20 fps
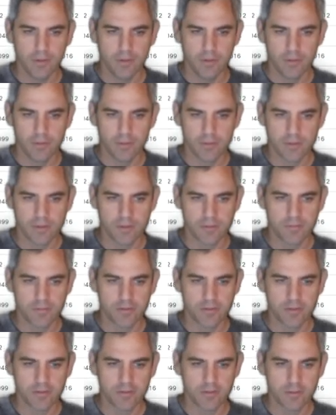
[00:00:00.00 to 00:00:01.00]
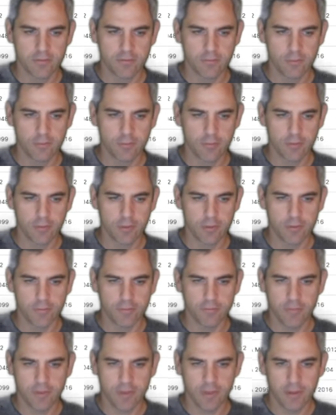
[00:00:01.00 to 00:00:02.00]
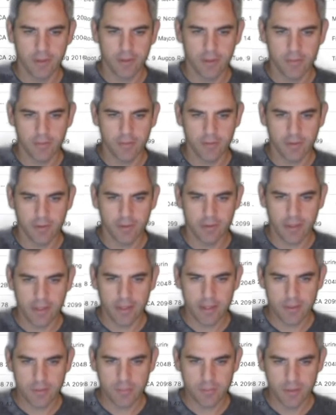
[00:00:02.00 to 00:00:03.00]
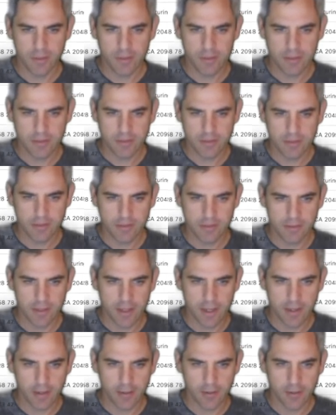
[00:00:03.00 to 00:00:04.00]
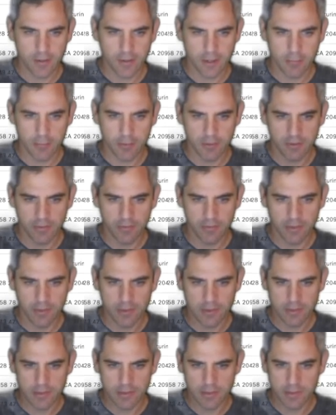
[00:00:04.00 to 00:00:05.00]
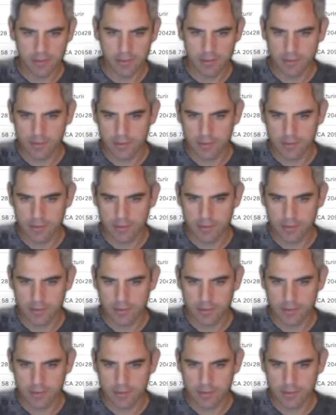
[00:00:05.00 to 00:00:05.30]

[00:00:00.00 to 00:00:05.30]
This is very straightforward. The last piece is adding your network devices.